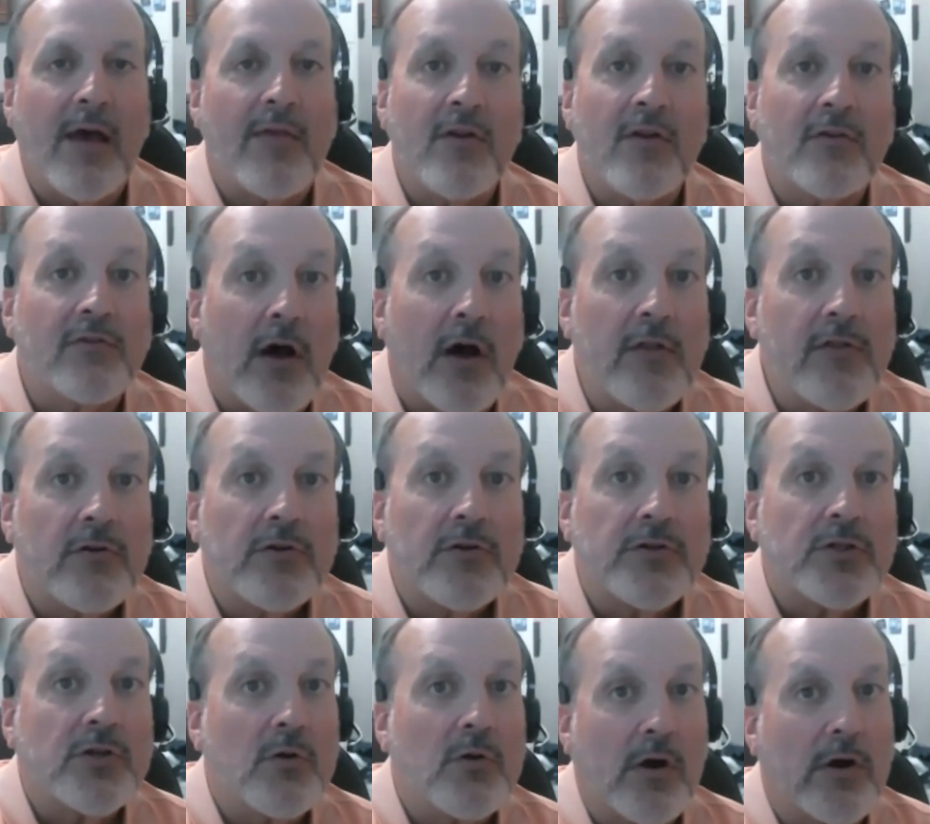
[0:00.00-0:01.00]
And there's
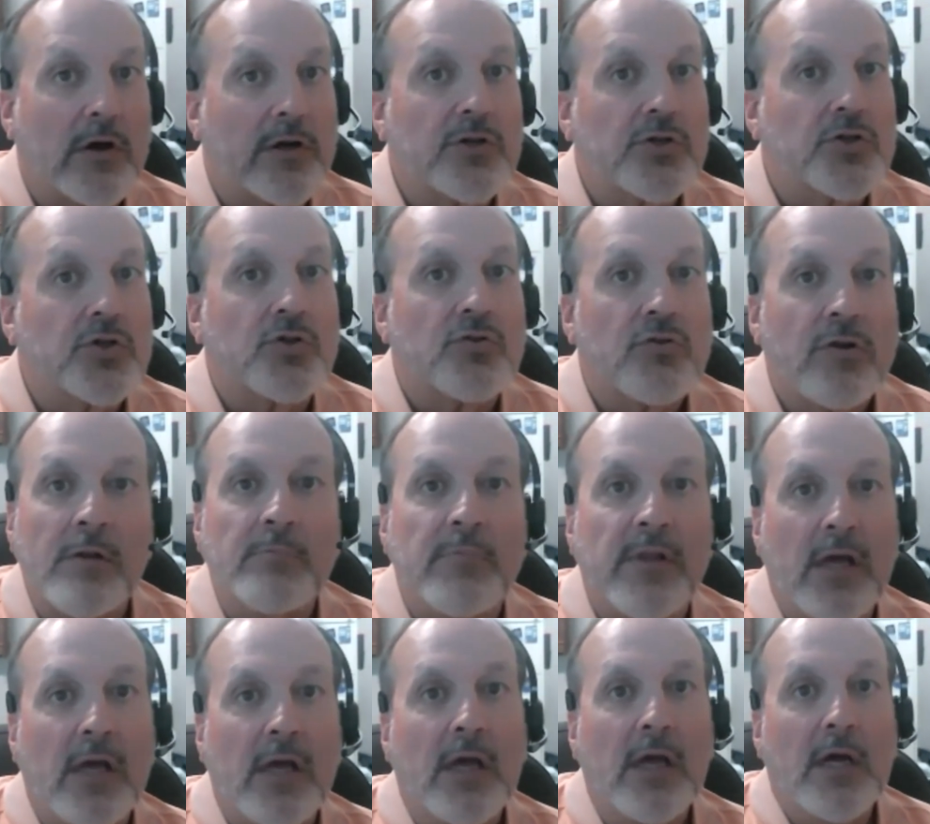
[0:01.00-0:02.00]
others who are
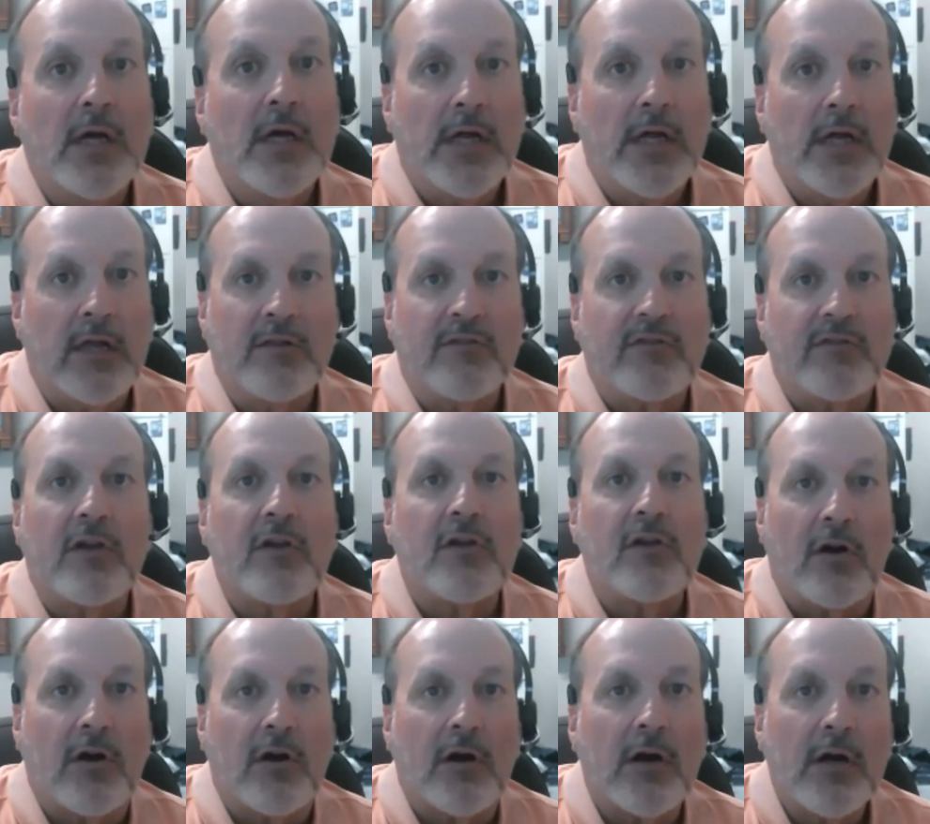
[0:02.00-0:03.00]
extremely
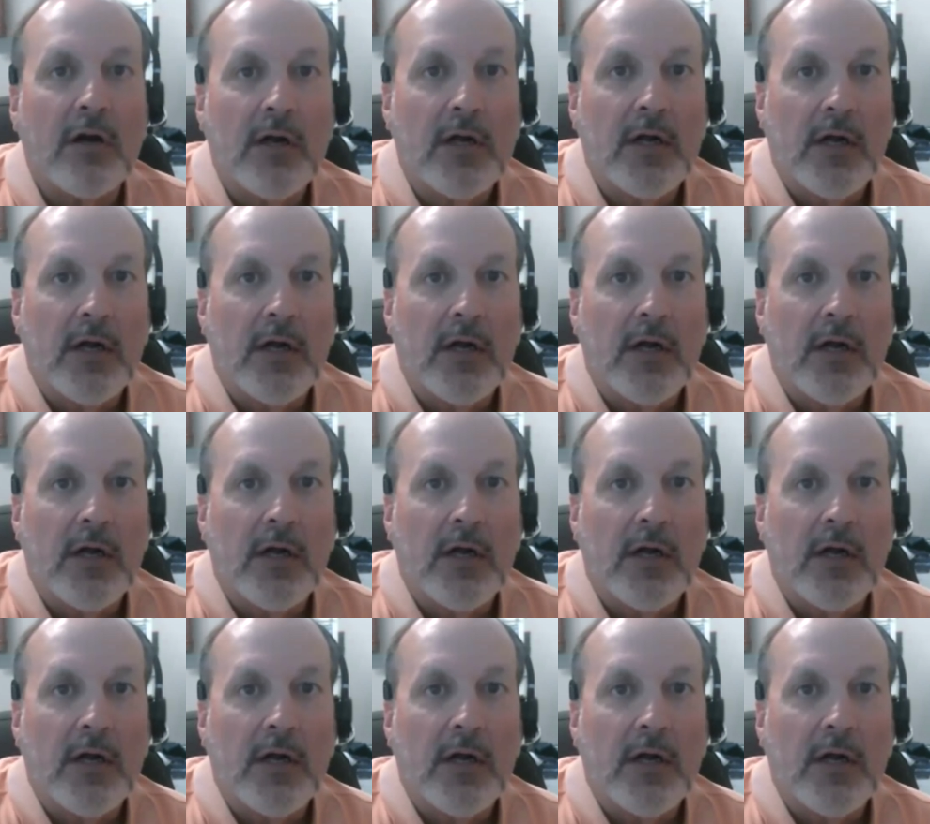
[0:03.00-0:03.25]
insecure